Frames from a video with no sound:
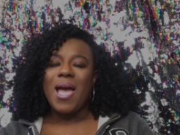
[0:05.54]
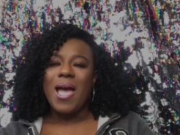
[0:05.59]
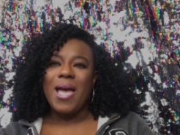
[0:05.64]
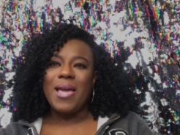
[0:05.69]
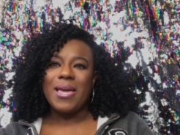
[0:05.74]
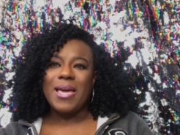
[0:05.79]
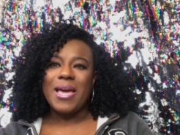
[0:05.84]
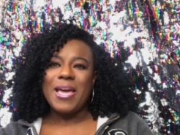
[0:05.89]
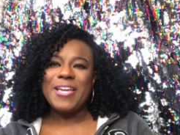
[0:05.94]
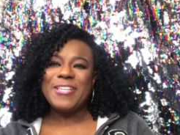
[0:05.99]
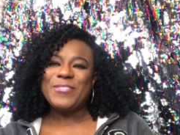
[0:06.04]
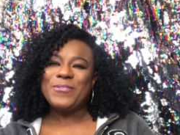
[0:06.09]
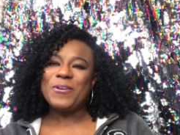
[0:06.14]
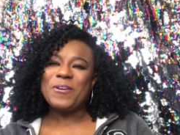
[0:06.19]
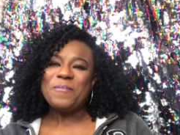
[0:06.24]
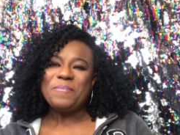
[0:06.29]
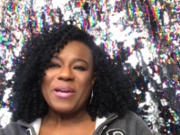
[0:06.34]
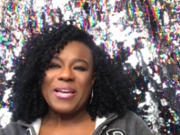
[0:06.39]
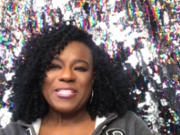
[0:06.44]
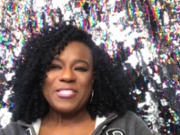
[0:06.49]
Hi guys,
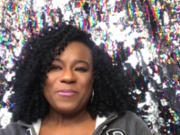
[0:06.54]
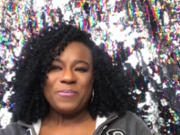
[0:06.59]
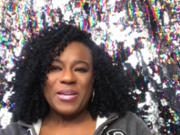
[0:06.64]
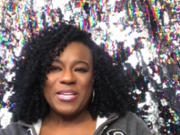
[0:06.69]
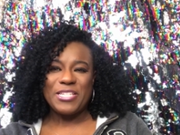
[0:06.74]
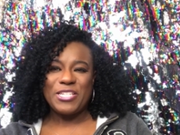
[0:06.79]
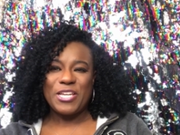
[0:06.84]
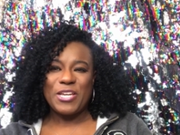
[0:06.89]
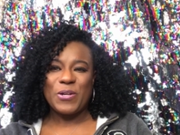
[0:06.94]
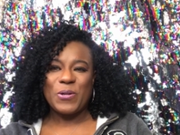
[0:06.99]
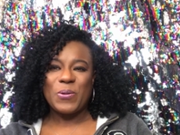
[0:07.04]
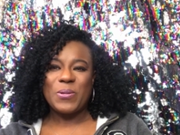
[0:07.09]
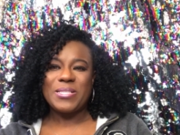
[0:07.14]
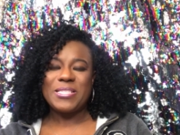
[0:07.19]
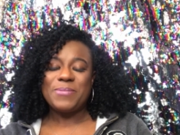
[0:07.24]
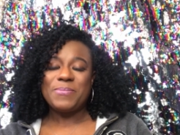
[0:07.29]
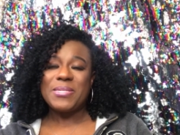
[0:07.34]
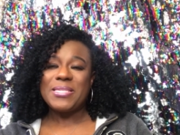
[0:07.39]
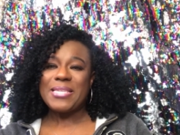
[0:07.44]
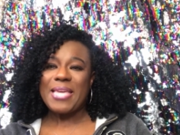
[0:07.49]
welcome back to my channel.
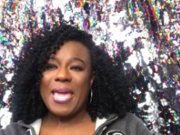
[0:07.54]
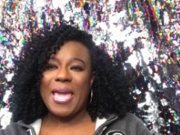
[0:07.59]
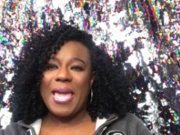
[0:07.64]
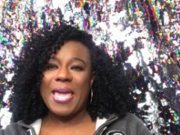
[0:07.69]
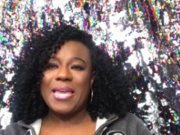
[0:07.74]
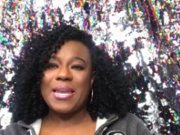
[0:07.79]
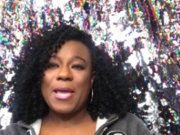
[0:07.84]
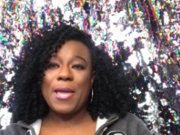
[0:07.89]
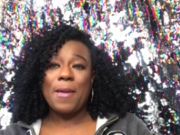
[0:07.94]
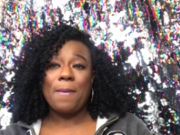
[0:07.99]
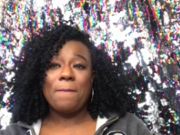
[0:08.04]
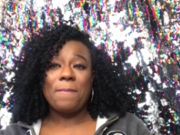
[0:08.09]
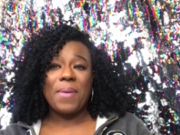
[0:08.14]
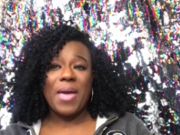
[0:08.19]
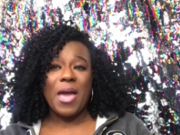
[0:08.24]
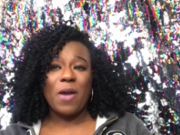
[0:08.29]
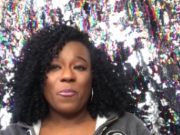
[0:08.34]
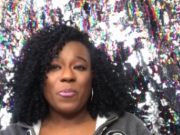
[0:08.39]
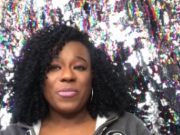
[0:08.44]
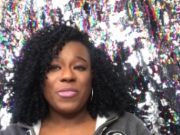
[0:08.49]
It's Miss K and I am
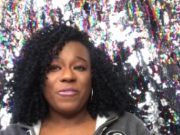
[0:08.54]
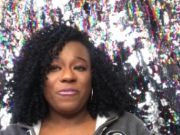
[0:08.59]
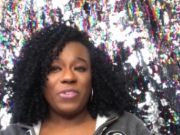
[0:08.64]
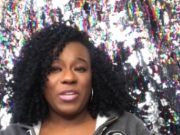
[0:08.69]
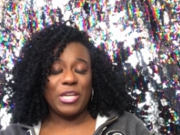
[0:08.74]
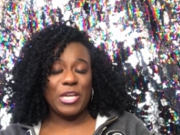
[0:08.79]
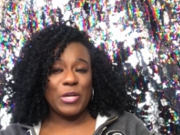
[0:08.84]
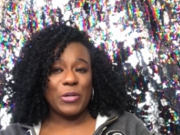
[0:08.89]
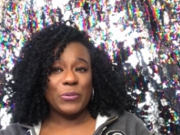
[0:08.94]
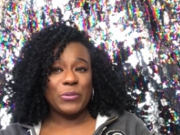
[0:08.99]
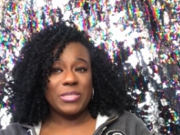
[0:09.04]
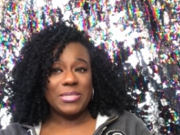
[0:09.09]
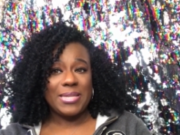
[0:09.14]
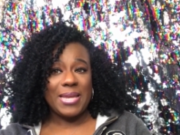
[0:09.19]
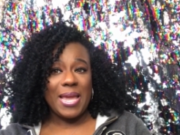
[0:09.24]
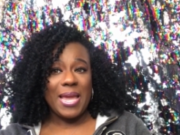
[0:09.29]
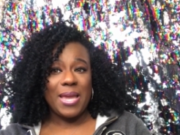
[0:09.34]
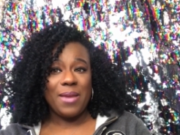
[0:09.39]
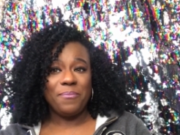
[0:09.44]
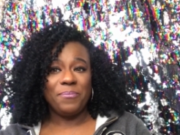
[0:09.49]
back with a video
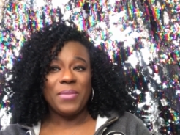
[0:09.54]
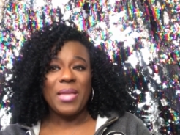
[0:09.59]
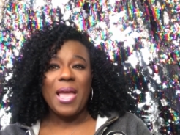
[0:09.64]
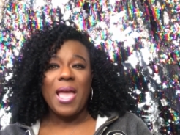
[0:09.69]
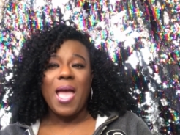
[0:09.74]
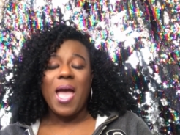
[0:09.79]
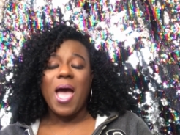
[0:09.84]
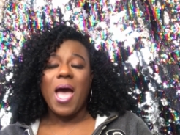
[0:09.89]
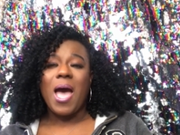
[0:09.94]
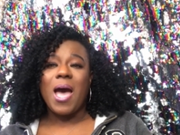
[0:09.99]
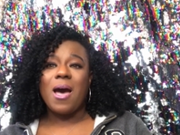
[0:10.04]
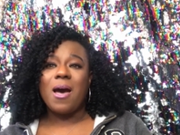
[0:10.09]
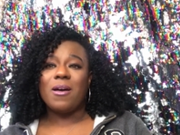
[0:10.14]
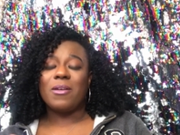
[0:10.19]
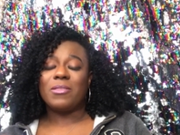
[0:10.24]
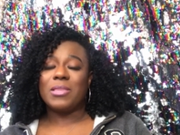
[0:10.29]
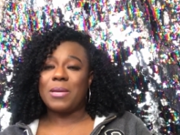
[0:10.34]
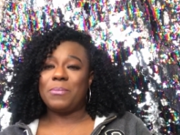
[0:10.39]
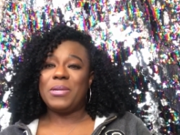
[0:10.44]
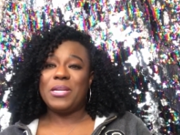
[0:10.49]
today.
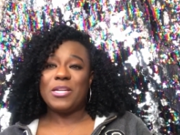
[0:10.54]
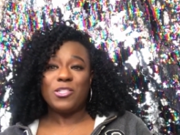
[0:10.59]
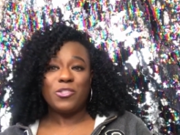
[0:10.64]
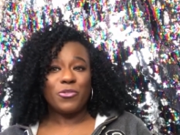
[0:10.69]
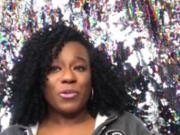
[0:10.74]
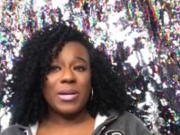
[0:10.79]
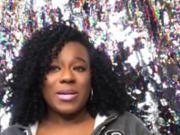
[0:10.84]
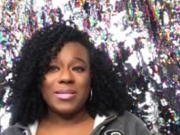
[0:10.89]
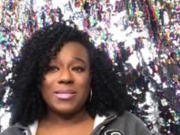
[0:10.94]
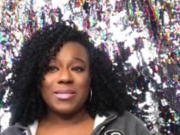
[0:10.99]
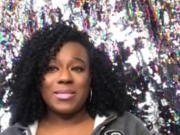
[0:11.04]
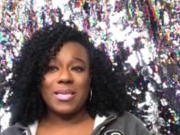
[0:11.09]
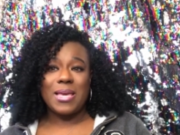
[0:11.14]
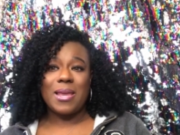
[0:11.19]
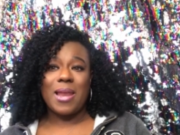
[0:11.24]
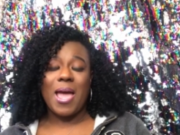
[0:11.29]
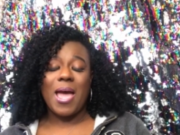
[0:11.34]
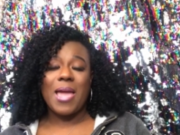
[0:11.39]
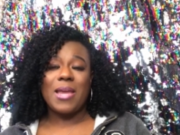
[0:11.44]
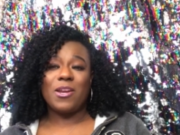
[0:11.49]
Uh, let me address
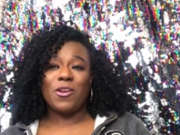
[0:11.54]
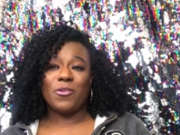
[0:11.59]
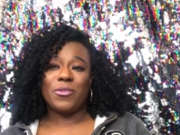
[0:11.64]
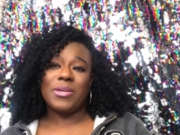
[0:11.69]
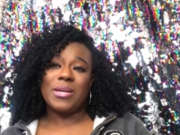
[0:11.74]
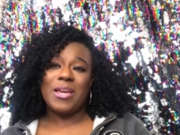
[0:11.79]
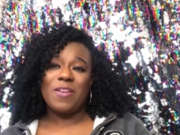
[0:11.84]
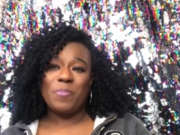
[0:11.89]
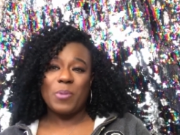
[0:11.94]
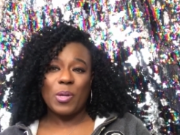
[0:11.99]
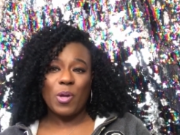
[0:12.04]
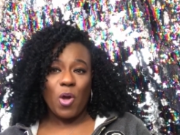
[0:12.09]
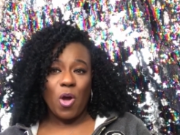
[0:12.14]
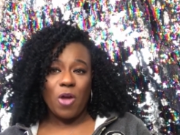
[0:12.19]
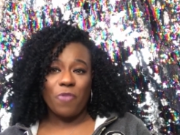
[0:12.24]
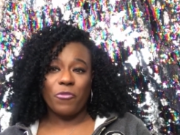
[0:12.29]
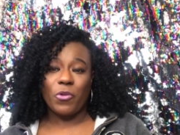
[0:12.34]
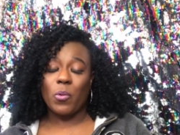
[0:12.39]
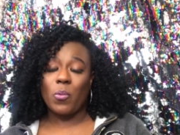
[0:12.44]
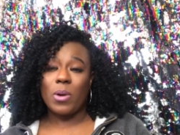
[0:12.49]
that I know that I've been
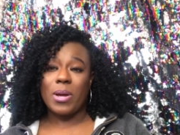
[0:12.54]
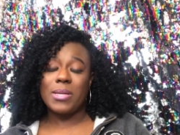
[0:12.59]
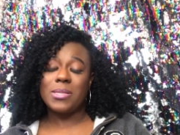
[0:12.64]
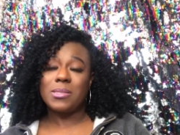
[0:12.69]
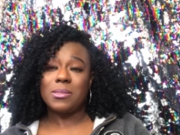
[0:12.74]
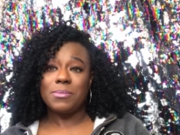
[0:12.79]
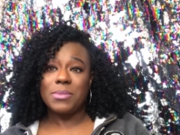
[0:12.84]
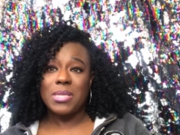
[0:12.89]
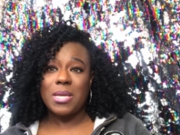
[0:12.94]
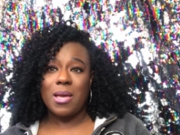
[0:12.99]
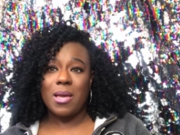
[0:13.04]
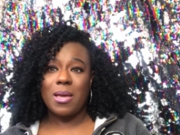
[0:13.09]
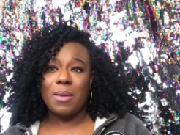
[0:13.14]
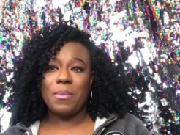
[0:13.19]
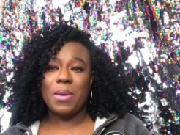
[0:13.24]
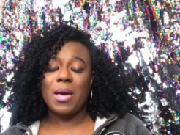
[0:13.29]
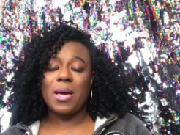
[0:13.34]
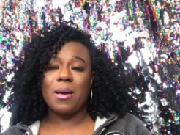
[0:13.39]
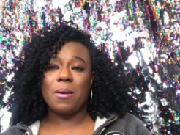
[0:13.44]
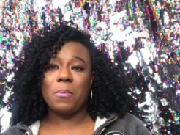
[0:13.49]
gone for quite some
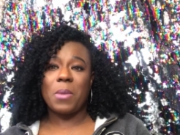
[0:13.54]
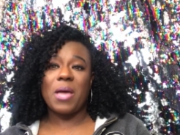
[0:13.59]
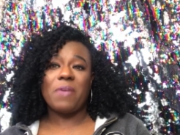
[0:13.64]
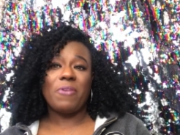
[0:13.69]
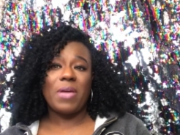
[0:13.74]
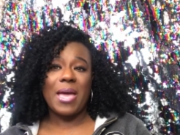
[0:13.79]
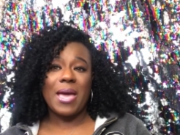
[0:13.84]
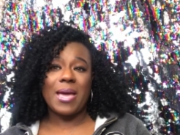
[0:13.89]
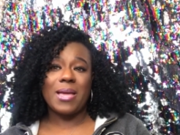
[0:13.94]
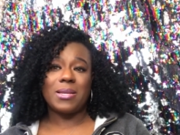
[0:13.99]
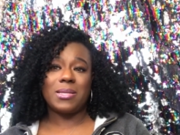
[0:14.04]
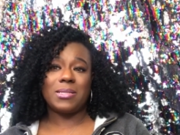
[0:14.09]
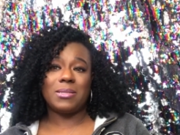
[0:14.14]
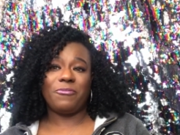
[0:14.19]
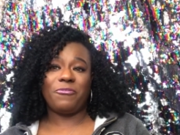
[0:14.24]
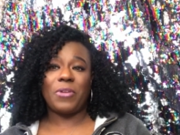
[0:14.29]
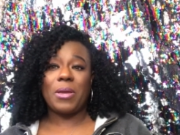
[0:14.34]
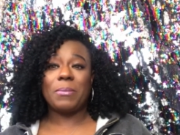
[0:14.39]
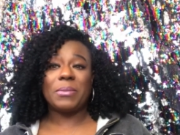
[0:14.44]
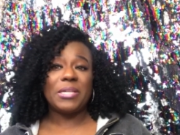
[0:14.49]
time. Um, I've had
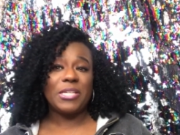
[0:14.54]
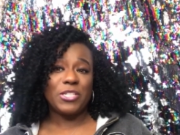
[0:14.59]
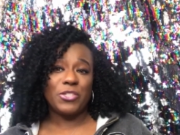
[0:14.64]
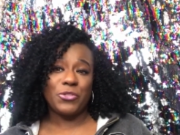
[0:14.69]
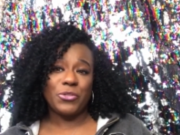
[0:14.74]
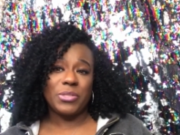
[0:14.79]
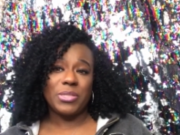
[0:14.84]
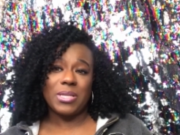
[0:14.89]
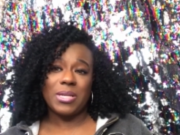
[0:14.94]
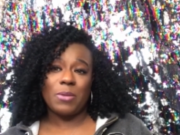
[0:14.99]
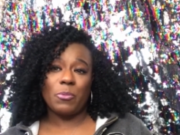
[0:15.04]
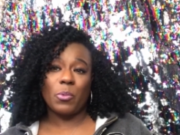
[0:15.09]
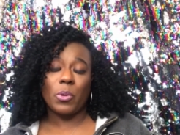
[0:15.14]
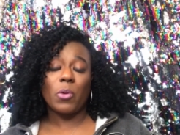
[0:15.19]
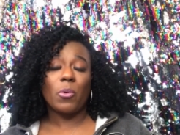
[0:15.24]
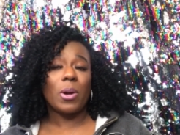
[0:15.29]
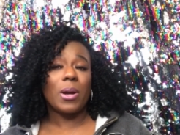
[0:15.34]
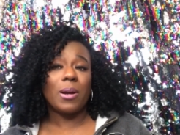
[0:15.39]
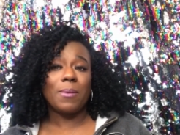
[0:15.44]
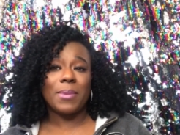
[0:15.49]
family issues that
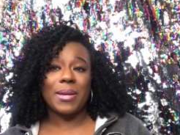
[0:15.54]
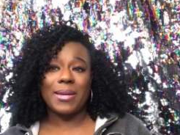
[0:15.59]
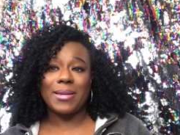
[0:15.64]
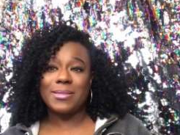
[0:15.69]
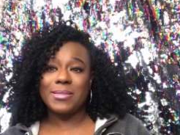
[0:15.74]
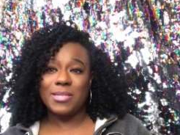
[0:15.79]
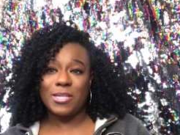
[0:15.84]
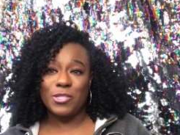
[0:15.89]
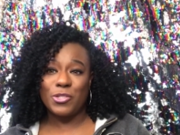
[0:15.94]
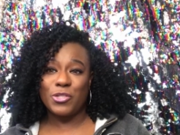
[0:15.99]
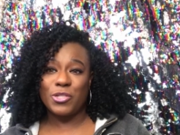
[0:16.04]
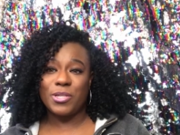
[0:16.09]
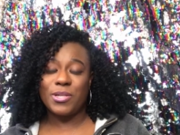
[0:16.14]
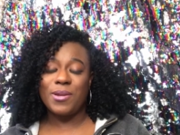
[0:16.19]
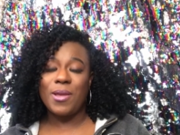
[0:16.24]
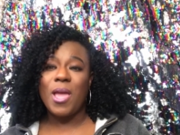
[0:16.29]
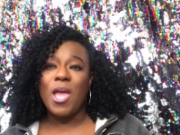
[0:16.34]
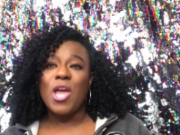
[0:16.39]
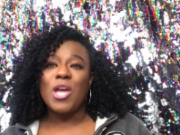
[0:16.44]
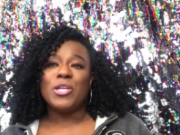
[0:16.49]
required my
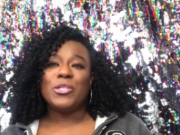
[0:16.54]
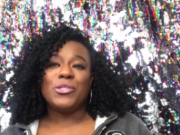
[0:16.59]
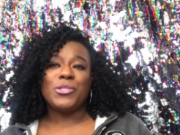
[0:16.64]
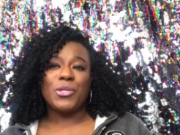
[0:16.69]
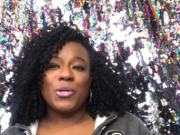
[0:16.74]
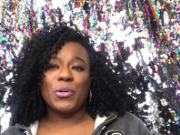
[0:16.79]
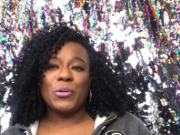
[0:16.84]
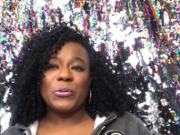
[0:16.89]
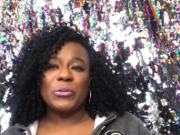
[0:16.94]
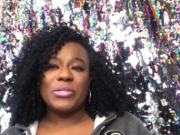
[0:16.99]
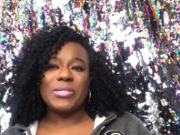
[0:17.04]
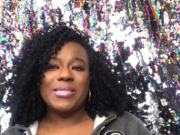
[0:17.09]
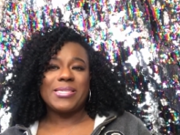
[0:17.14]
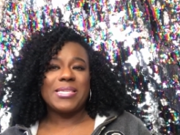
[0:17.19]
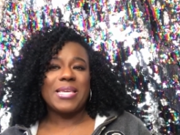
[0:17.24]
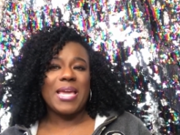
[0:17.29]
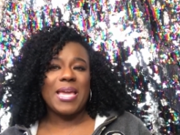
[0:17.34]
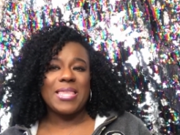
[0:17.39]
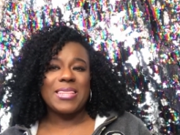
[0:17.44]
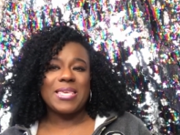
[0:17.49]
attention. So to
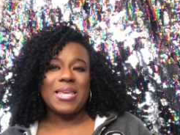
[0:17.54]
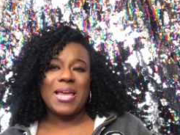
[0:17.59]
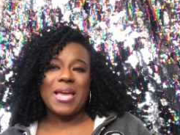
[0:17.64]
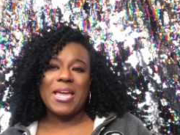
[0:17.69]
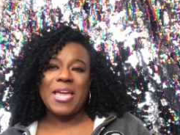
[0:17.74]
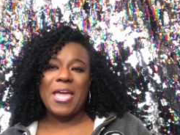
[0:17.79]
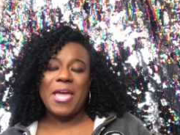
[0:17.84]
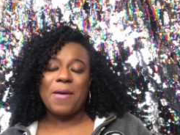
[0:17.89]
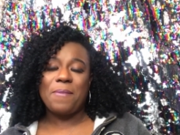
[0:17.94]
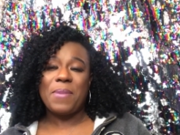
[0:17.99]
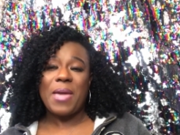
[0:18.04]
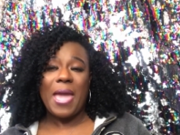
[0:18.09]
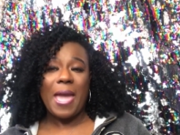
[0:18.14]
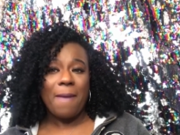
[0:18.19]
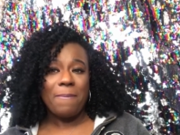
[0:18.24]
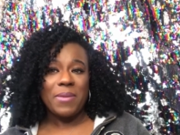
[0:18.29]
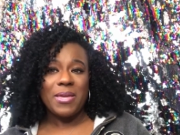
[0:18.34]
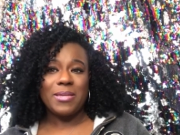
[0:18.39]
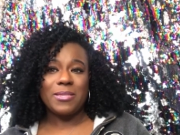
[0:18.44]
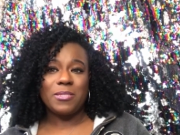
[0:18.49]
say that I am
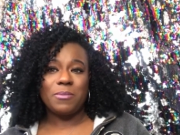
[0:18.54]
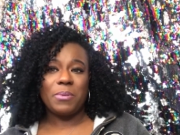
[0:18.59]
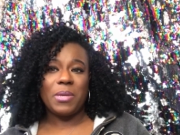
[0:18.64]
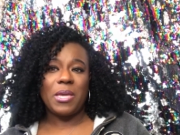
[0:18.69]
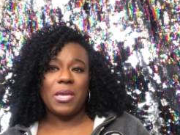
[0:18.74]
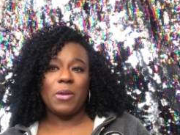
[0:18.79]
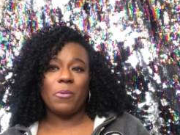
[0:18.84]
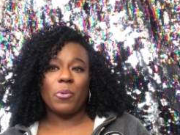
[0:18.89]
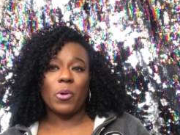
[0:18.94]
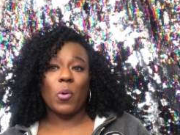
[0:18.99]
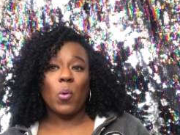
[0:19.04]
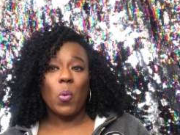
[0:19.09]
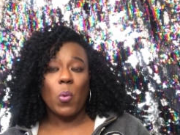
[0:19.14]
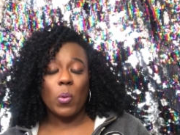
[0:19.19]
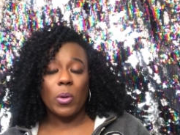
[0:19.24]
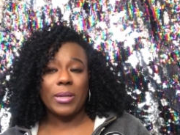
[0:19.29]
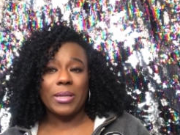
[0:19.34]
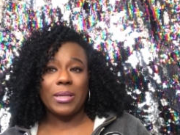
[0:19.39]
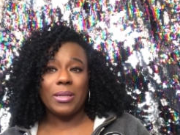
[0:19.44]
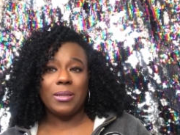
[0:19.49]
happy to be
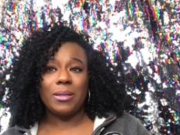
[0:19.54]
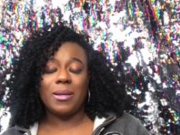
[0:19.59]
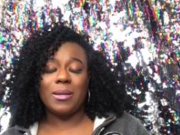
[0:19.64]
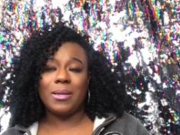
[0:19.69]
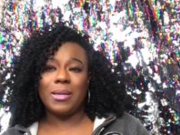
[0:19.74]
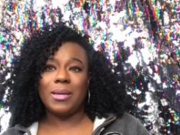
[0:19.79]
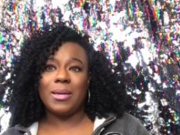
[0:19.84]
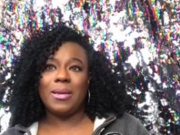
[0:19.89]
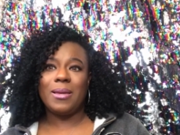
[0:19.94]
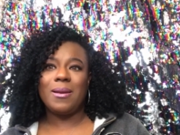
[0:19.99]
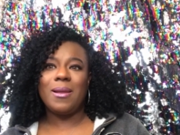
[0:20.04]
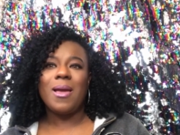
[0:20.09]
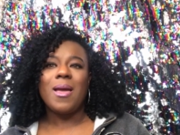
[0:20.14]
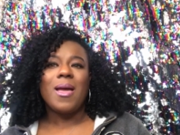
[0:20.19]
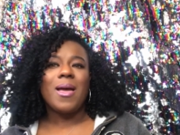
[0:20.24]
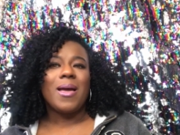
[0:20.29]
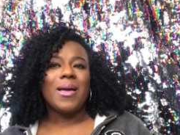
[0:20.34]
recording again